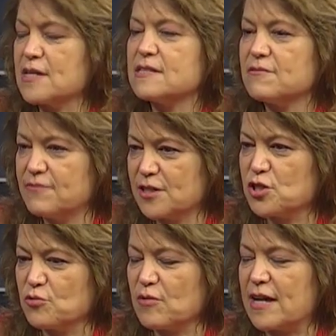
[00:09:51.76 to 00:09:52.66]
as a
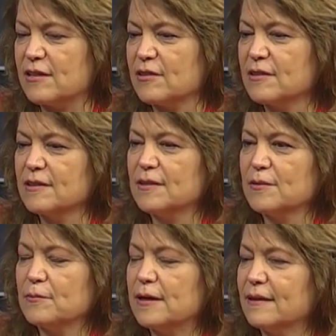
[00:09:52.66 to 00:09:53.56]
fiction writer,
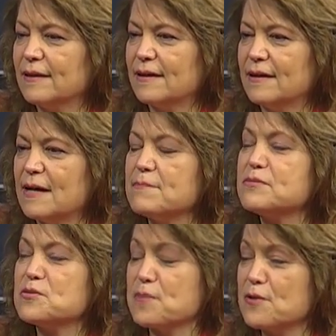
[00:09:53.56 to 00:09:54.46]
well, I'm
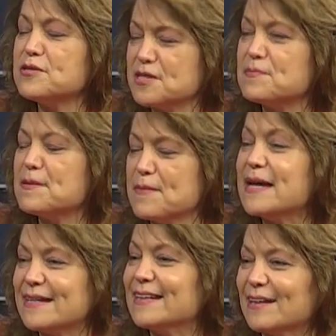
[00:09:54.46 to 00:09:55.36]
supposed to be
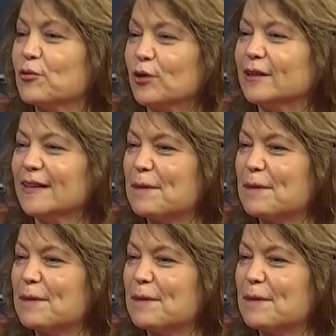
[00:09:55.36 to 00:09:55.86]
making it all up.